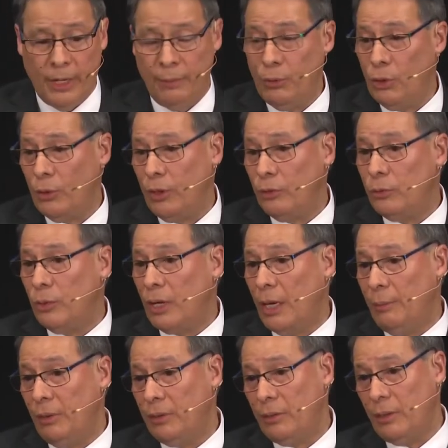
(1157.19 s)

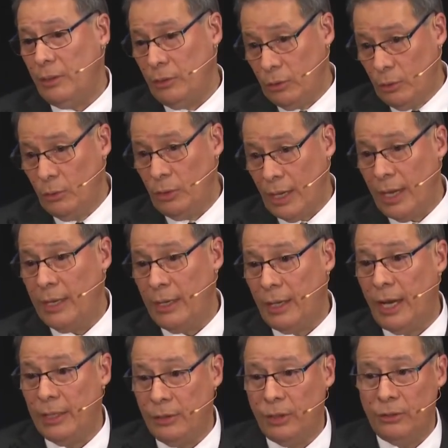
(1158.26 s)
immunohistochemistry to
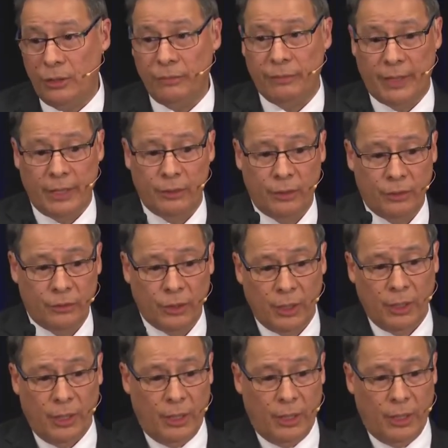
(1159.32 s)
identify this.